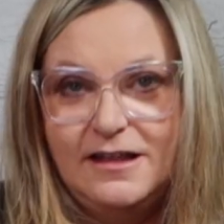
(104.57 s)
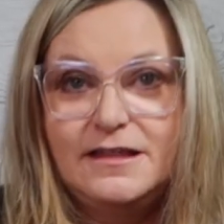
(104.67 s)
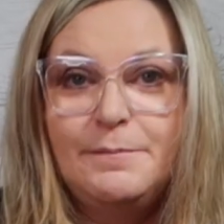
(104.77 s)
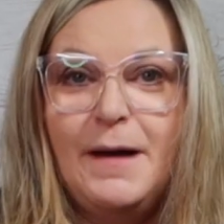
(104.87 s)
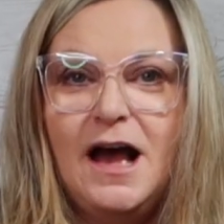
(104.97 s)

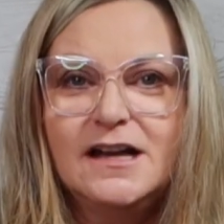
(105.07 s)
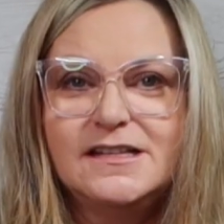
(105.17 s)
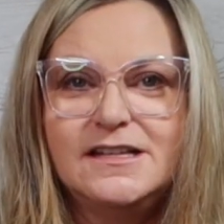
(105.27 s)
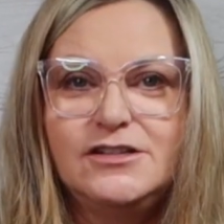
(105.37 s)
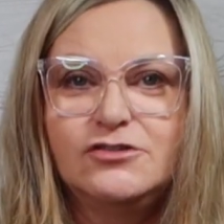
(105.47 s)
the
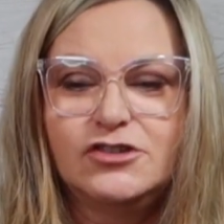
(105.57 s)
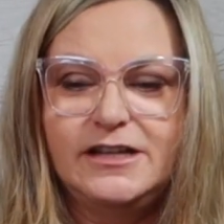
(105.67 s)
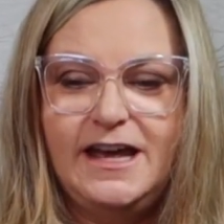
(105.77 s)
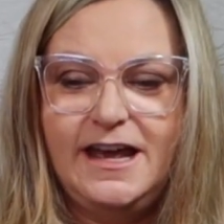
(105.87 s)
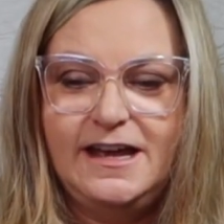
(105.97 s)
box is
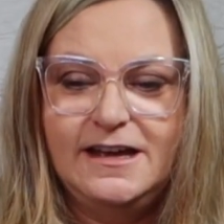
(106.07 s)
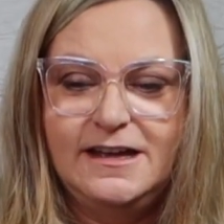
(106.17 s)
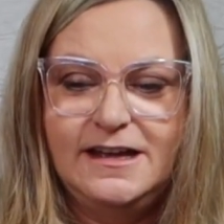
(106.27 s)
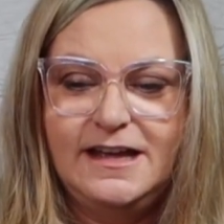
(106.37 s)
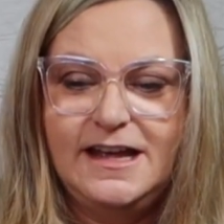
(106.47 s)
usually, hey,
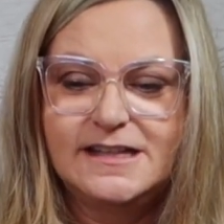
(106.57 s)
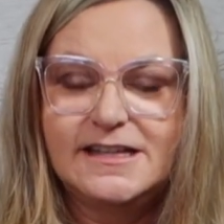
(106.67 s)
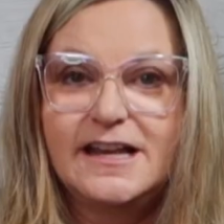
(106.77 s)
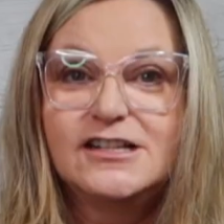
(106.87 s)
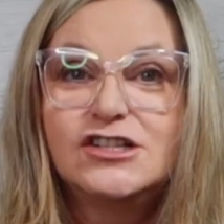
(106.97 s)
it's
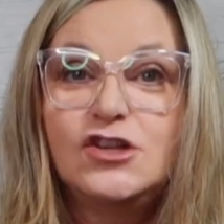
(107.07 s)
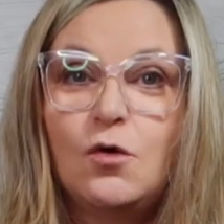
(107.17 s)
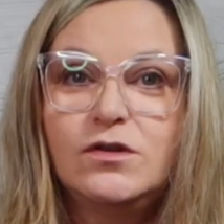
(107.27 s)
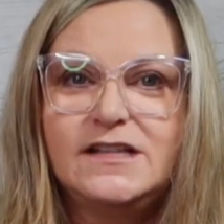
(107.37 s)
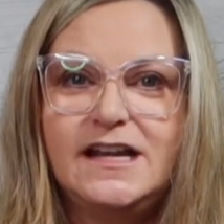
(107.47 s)
like
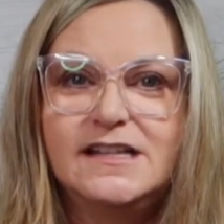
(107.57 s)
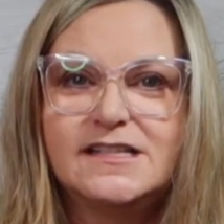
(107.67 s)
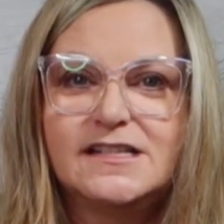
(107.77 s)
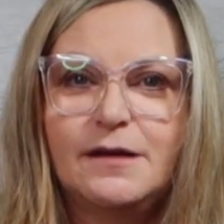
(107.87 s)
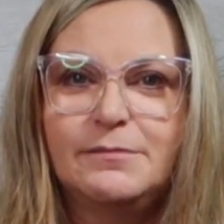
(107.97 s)
soaked in
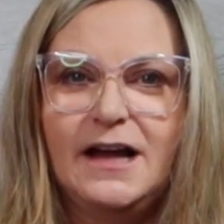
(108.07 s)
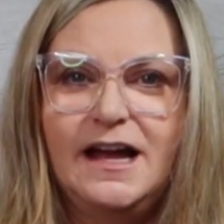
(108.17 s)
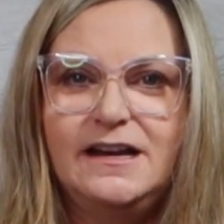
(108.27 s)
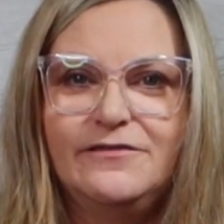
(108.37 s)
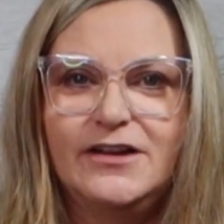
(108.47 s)
some
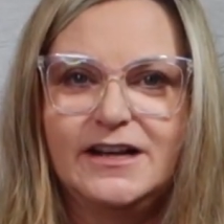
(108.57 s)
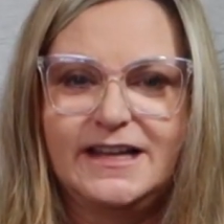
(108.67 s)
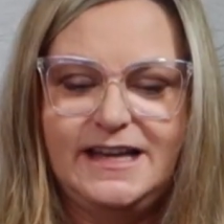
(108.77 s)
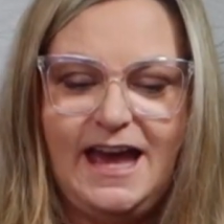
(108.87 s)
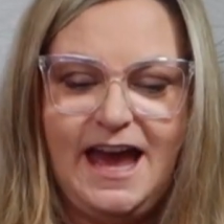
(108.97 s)
kind of a
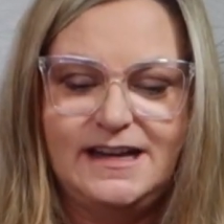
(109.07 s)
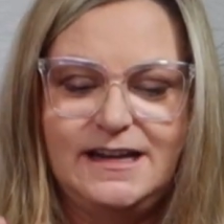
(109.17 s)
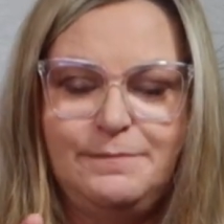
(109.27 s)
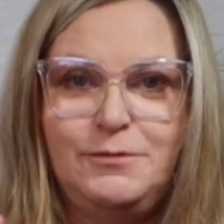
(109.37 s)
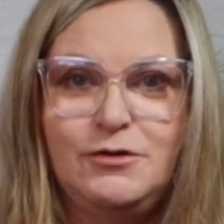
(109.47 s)
catnip.